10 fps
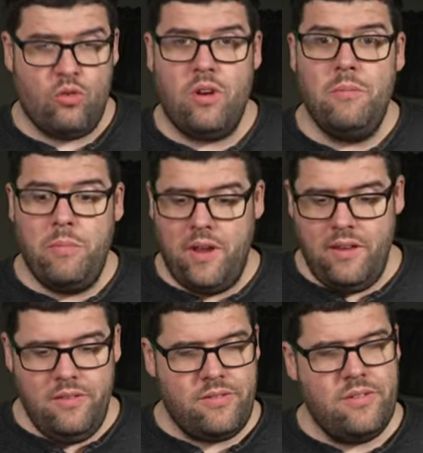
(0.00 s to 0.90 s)
green
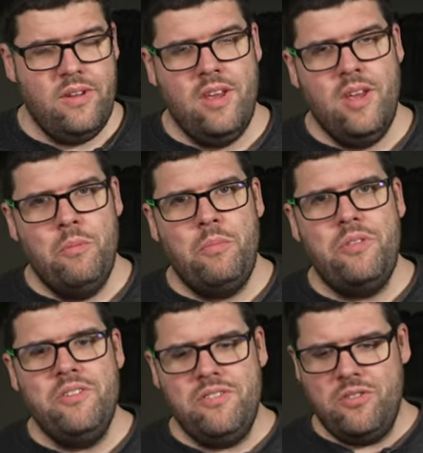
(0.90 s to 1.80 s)
beans. But
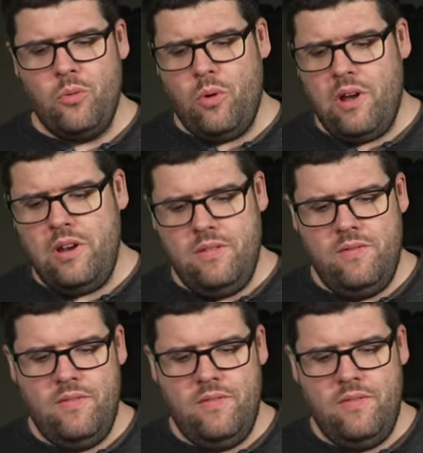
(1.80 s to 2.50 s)
this is the one